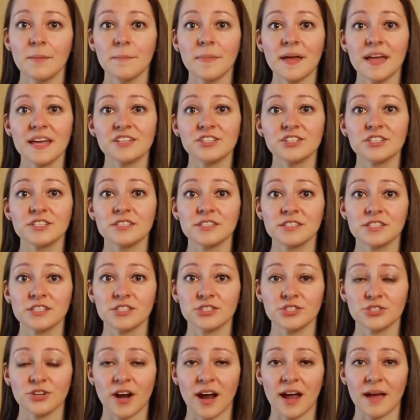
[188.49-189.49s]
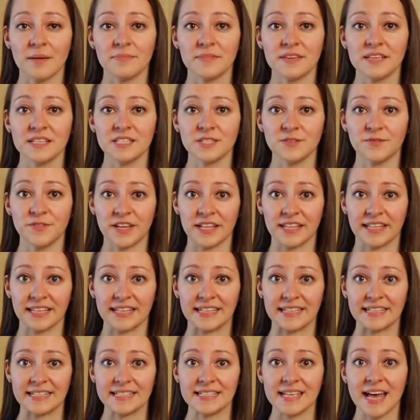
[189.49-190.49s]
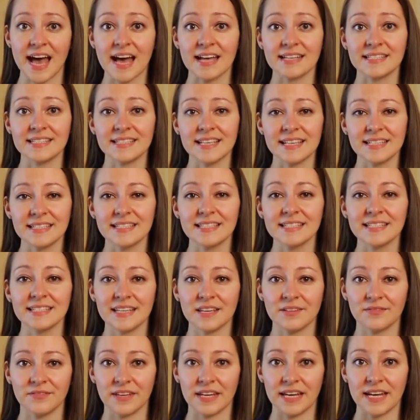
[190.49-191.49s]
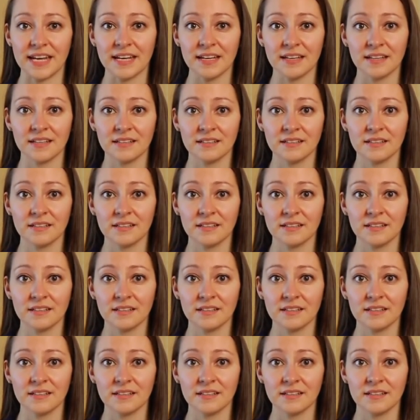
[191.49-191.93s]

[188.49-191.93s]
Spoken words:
Patients describe these feelings as sensitivity,